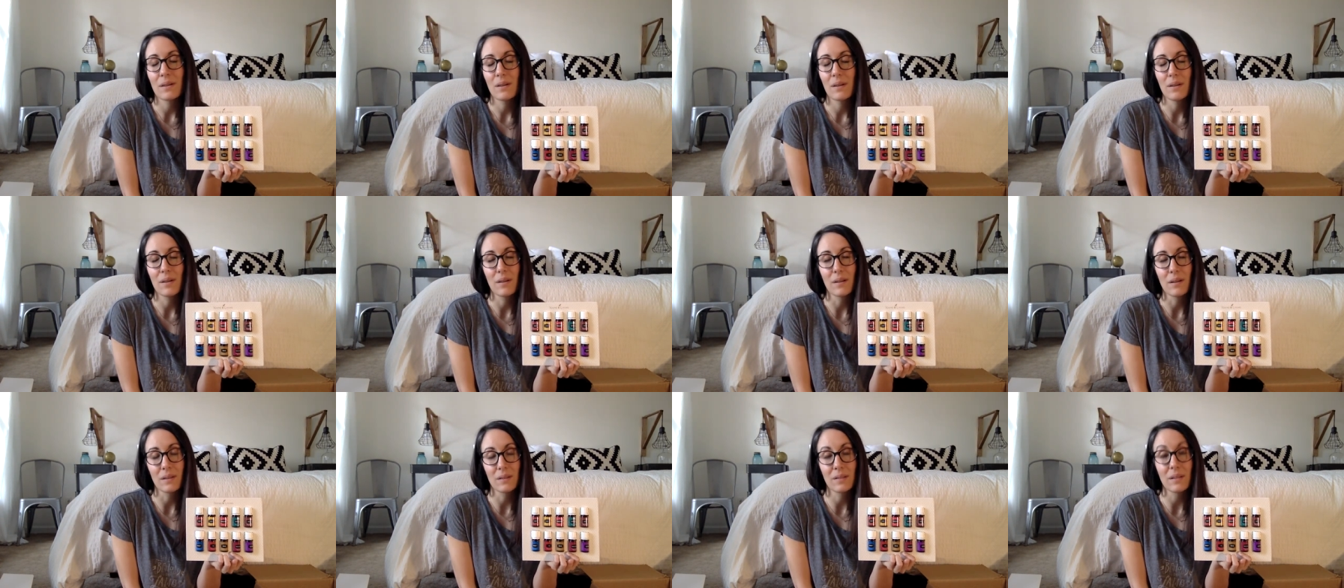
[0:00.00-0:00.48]

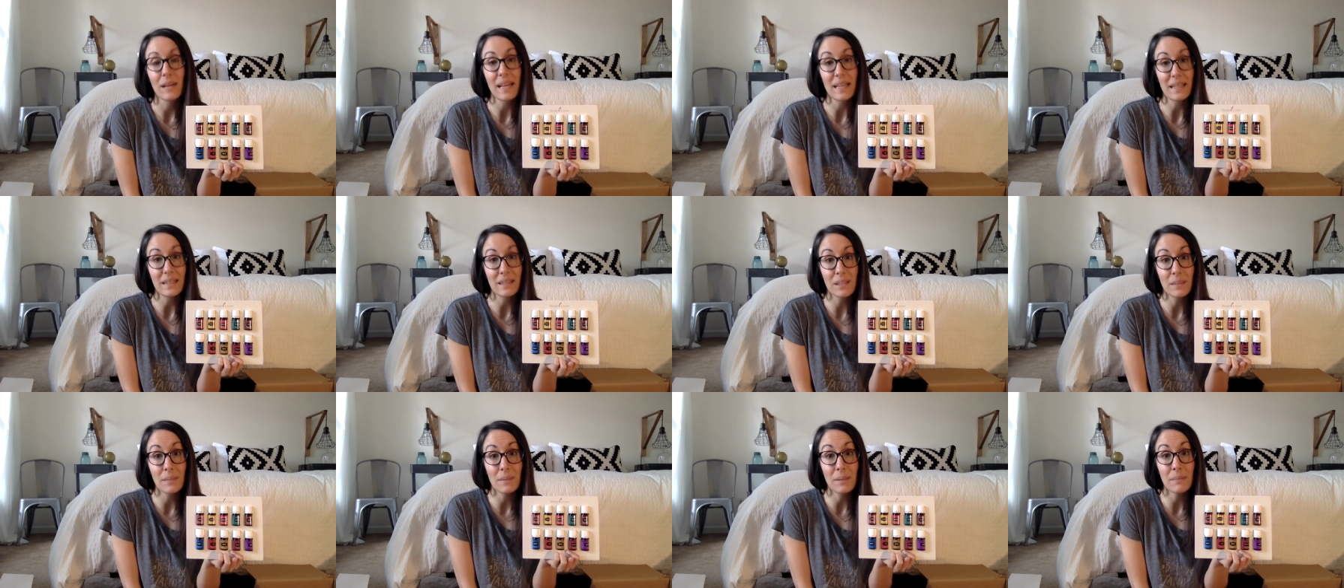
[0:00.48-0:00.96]
Oh, like
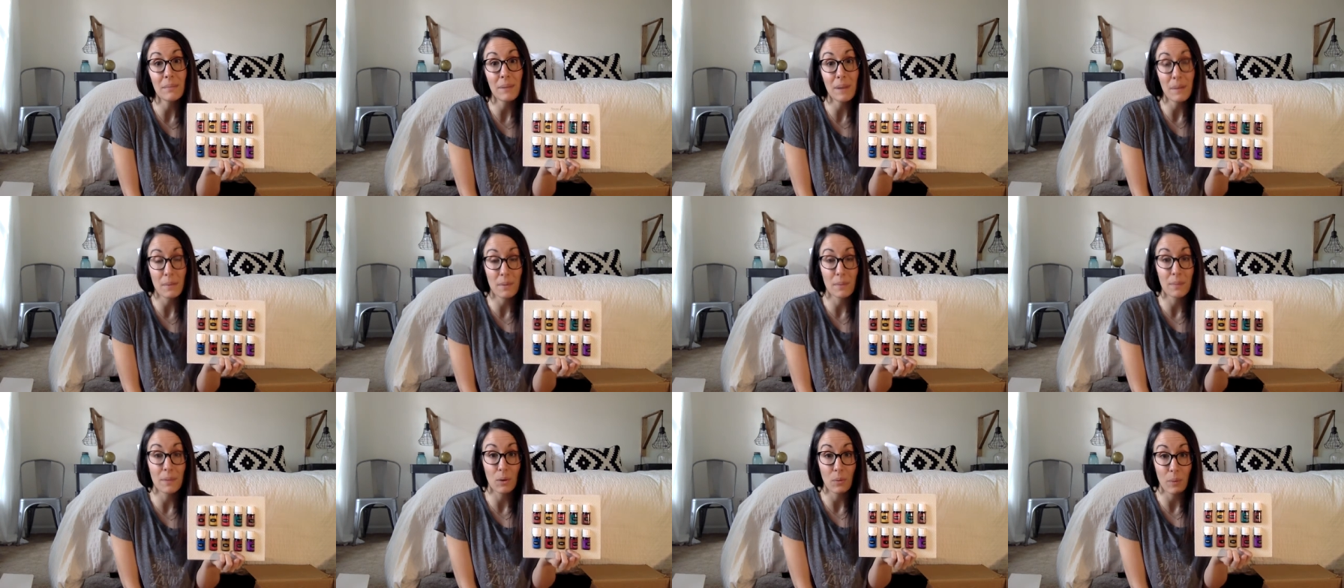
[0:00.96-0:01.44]
lemon,
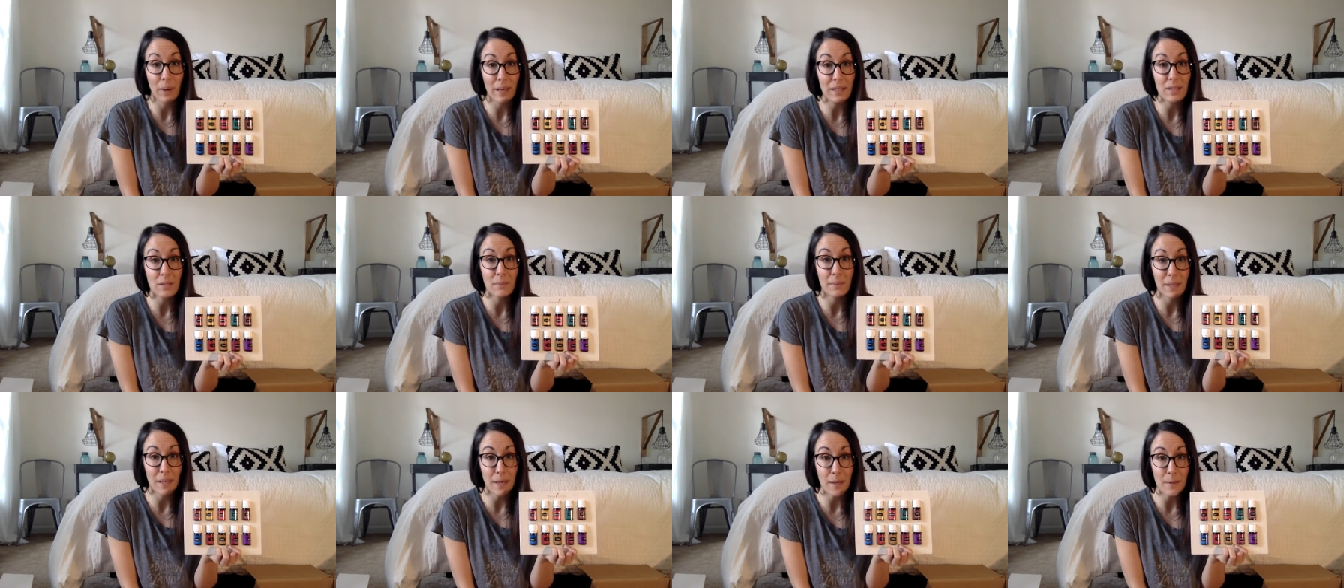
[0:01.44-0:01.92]
peppermint
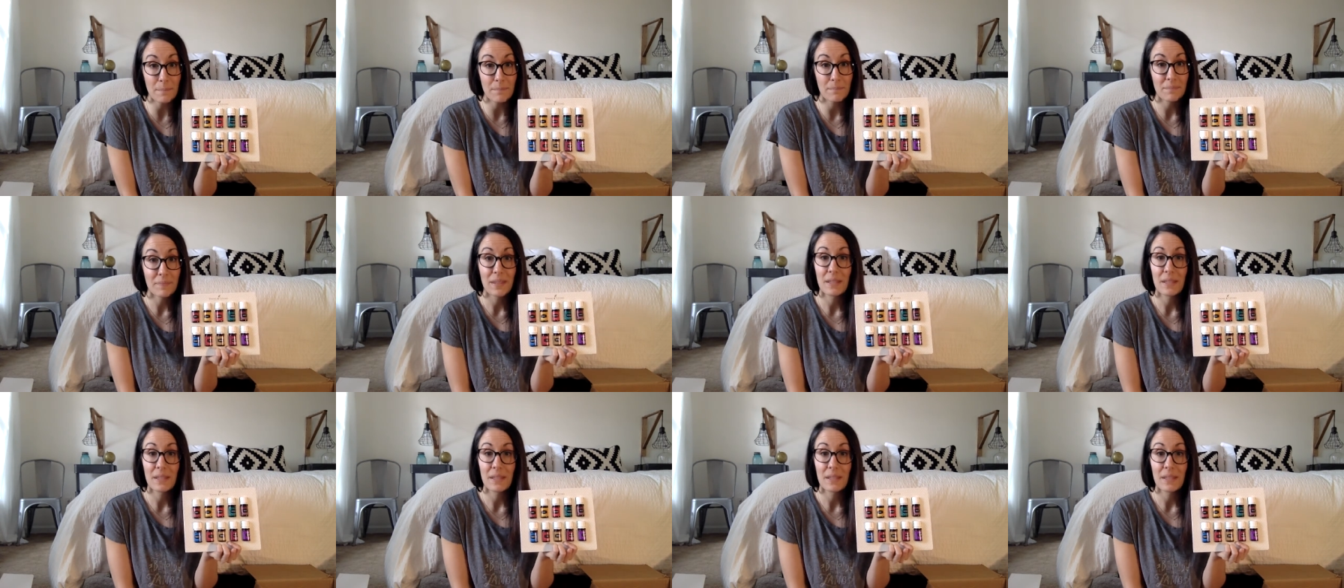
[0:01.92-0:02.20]
wakes me up.